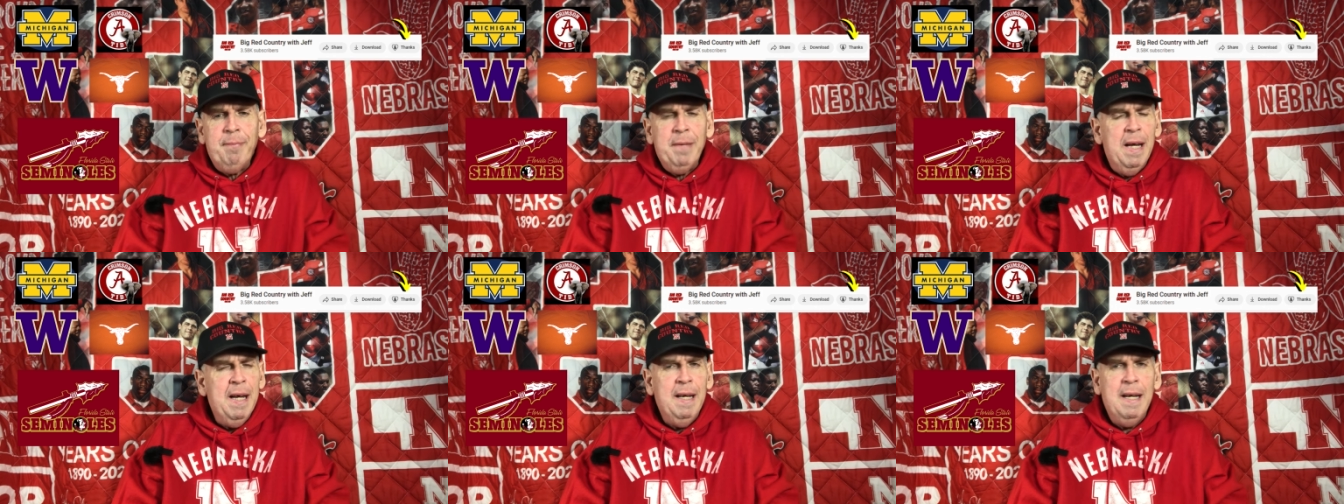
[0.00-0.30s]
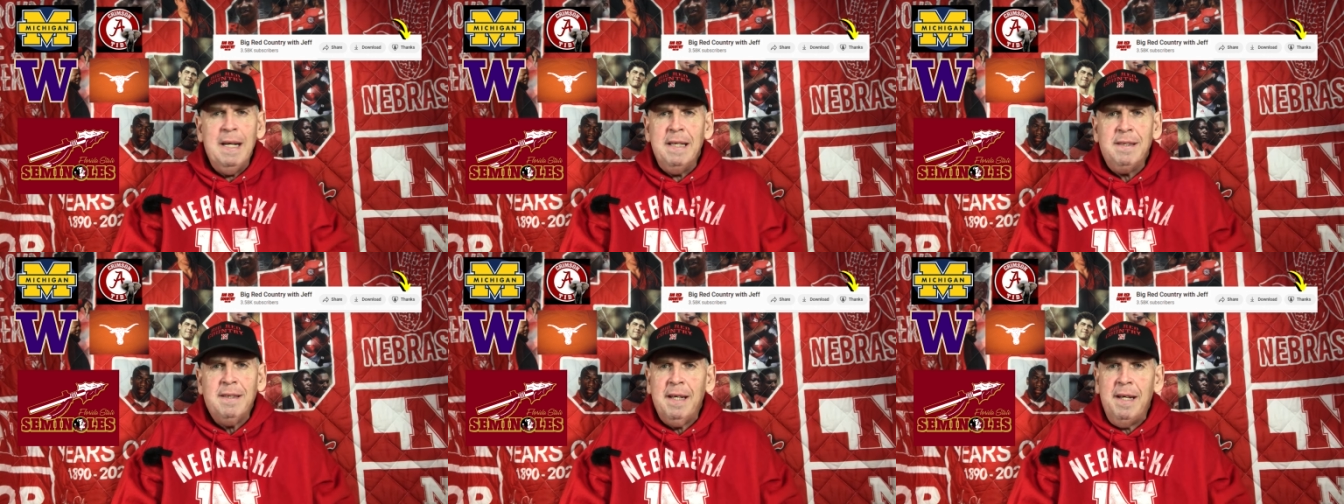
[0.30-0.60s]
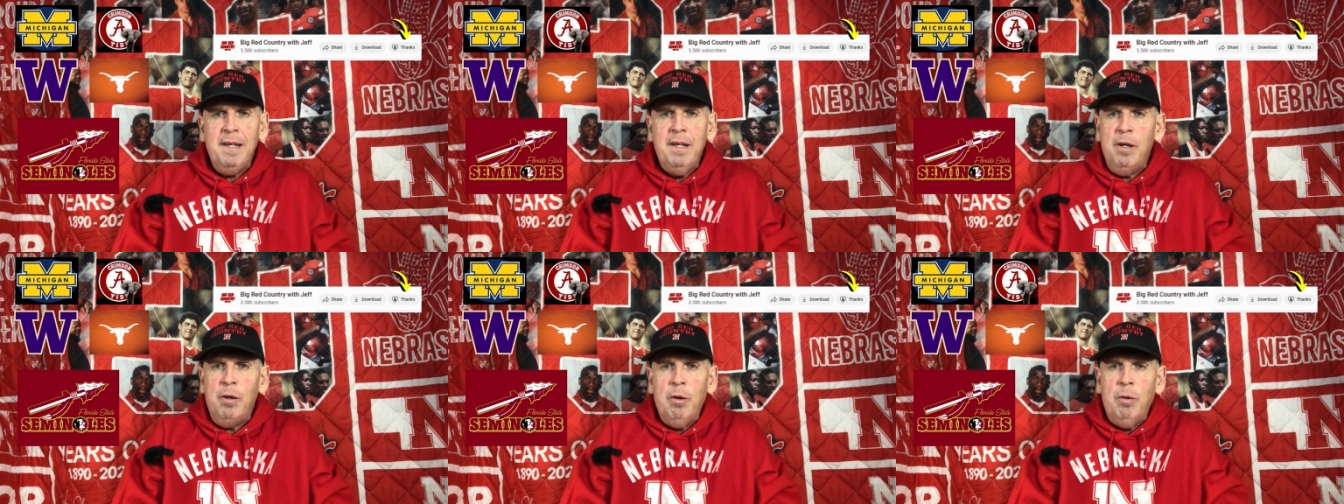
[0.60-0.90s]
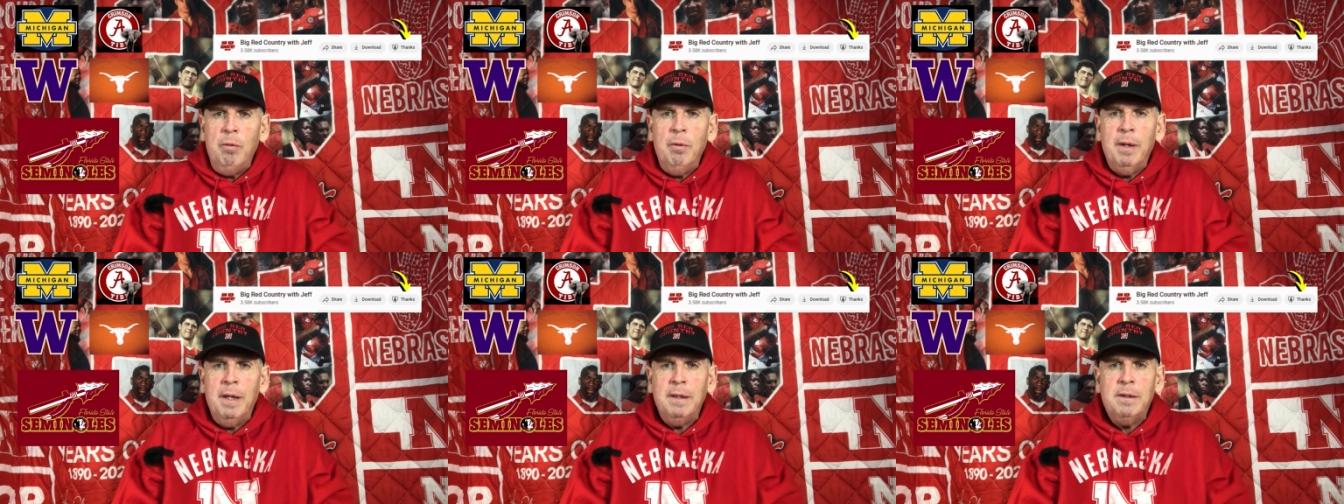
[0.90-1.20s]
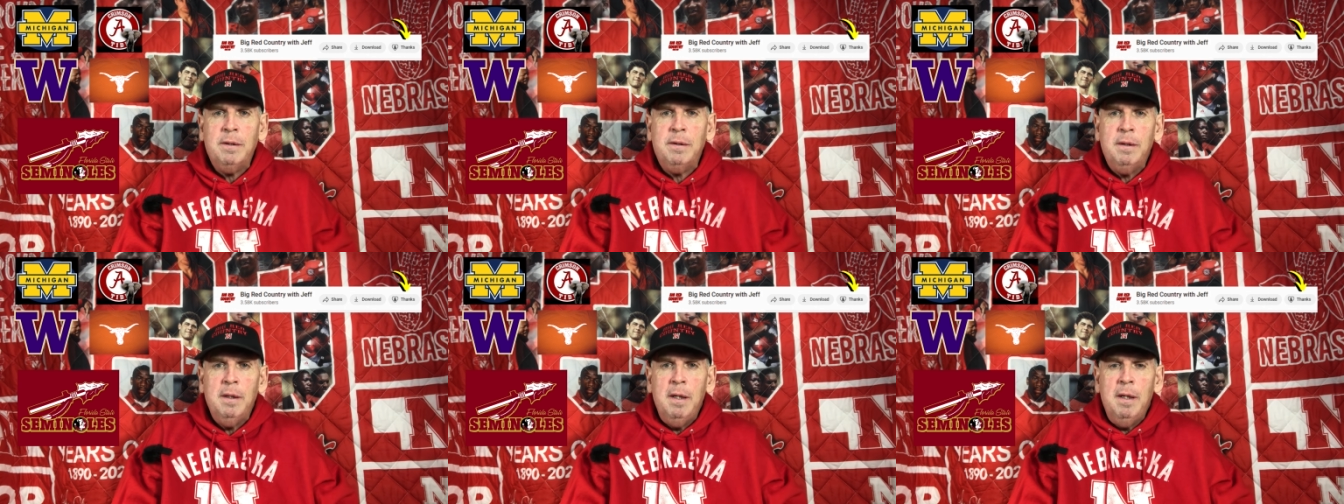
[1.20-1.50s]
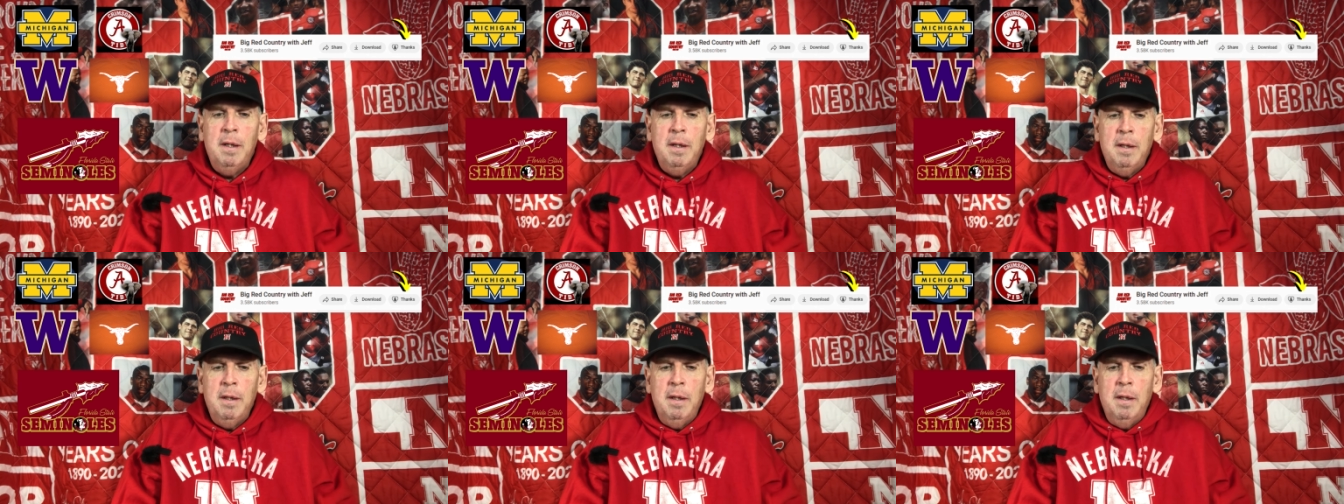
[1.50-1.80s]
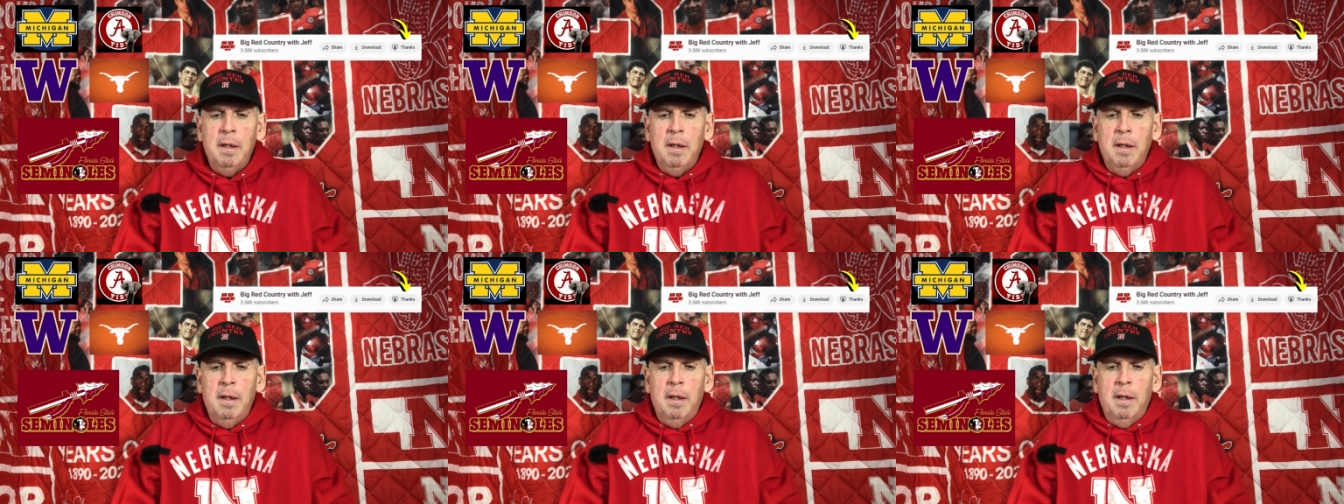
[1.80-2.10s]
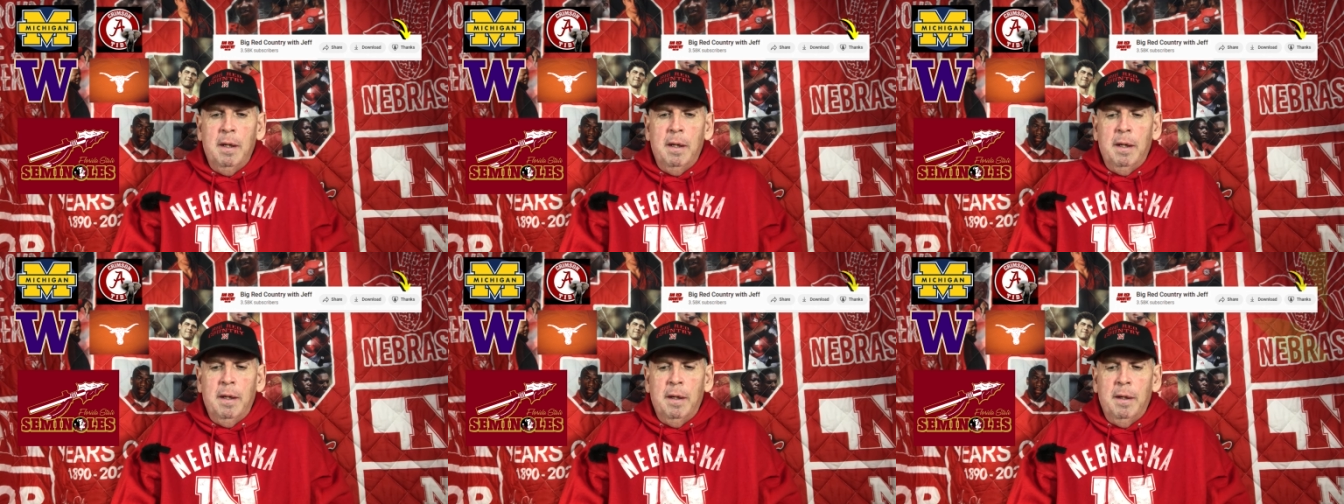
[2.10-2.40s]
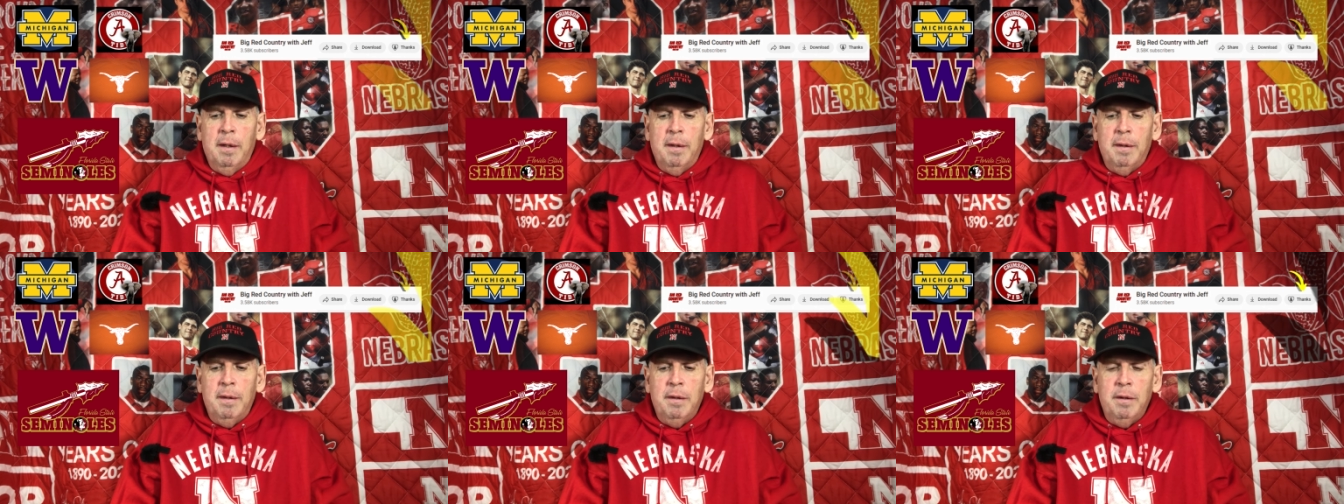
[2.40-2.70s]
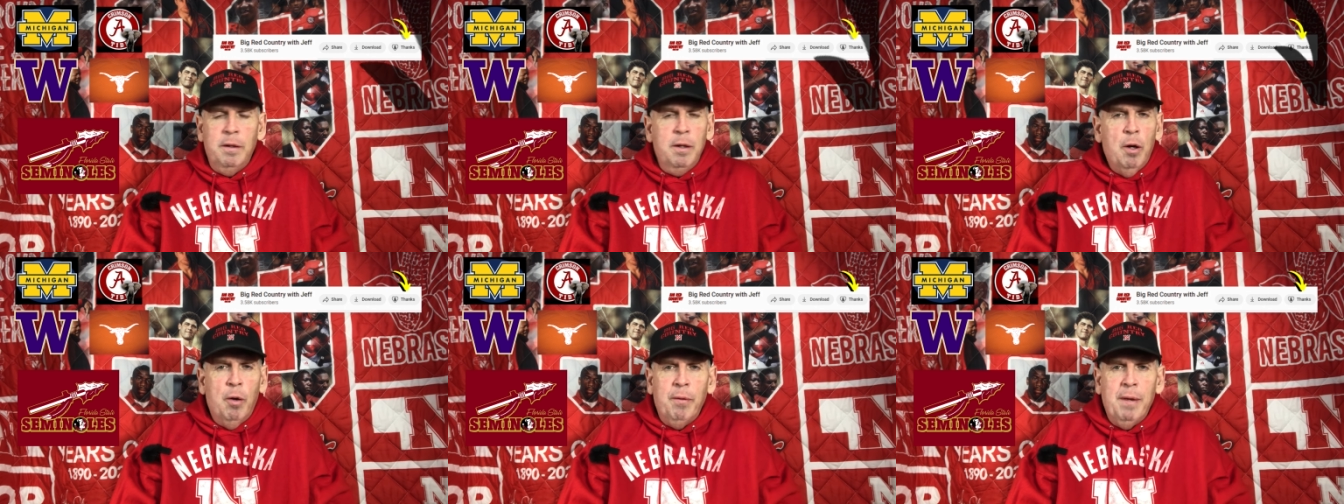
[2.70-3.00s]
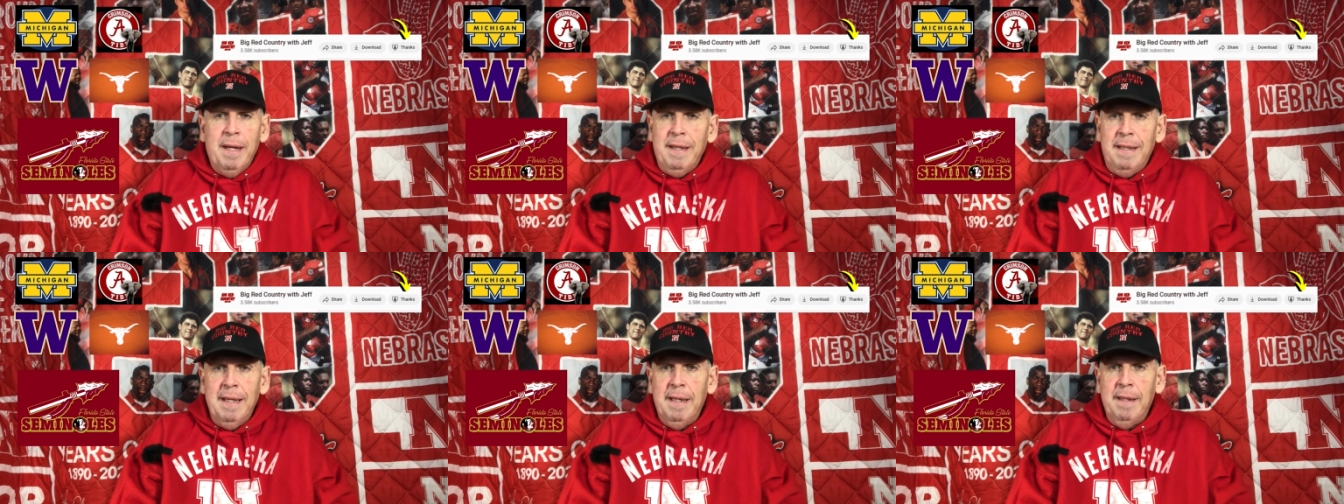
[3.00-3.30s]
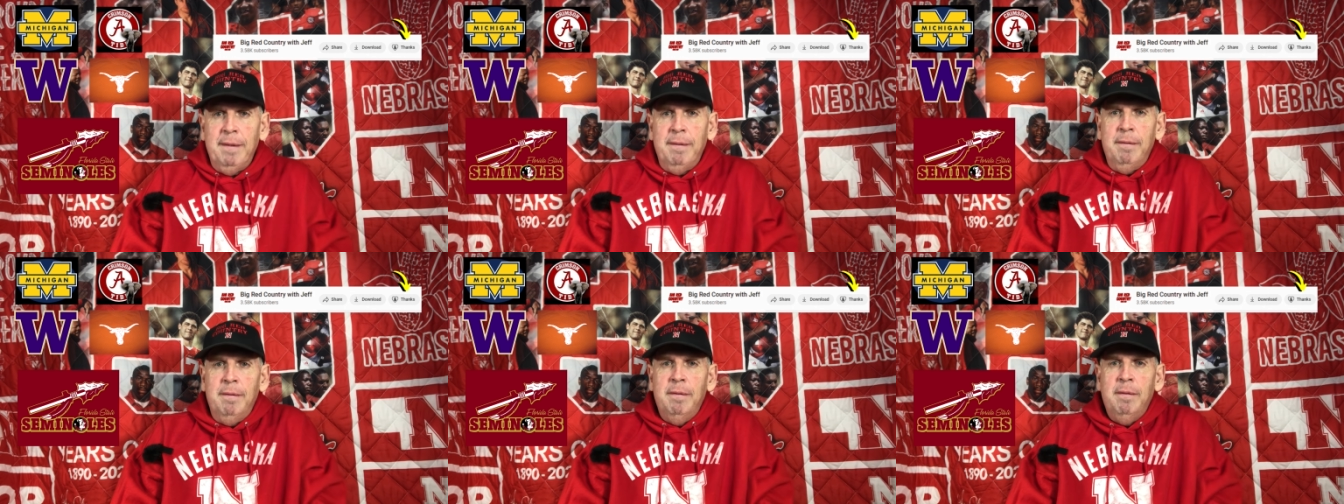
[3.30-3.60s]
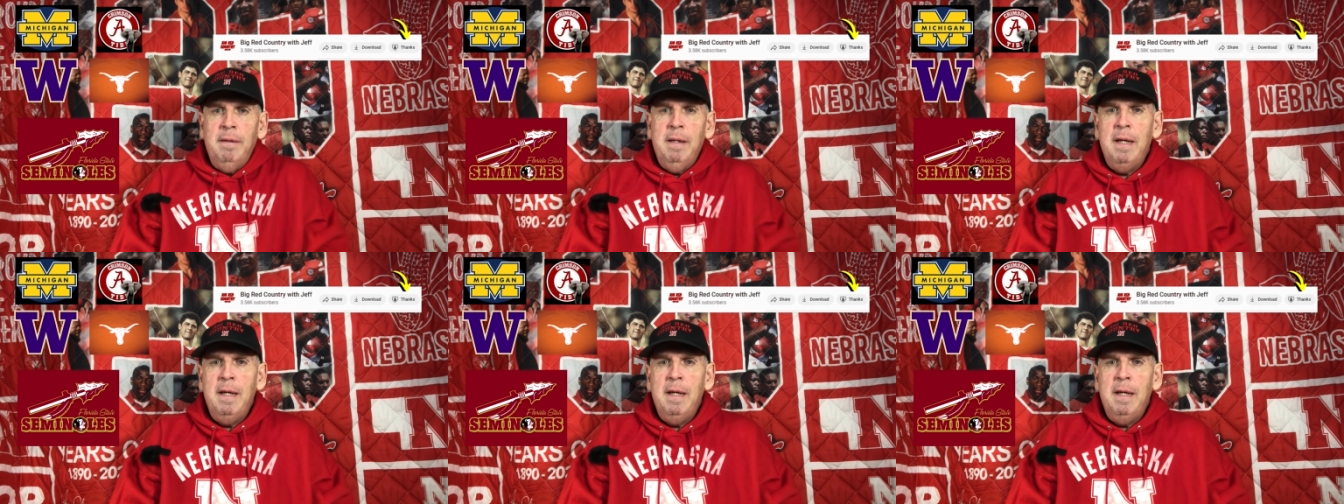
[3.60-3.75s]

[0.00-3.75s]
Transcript: And I say, no, that's, no, they didn't